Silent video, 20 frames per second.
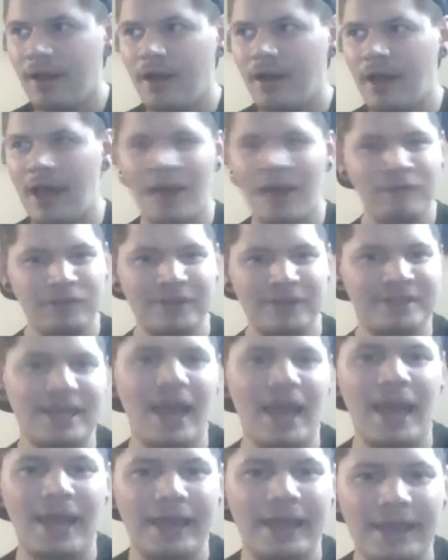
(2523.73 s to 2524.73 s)
every
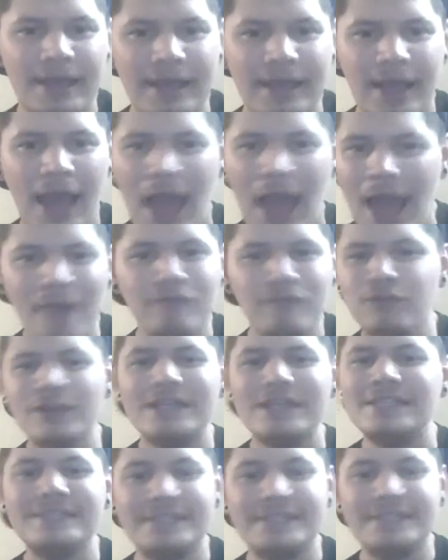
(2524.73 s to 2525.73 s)
day.
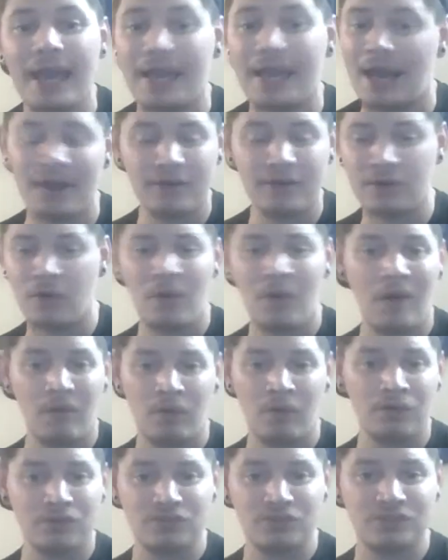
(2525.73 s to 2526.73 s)
Every day. I don't know how
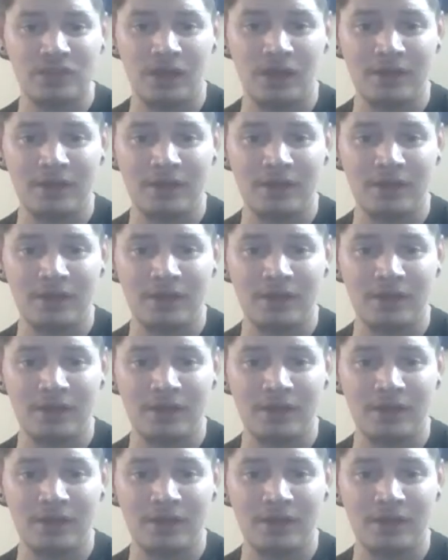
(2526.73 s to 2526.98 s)
old her son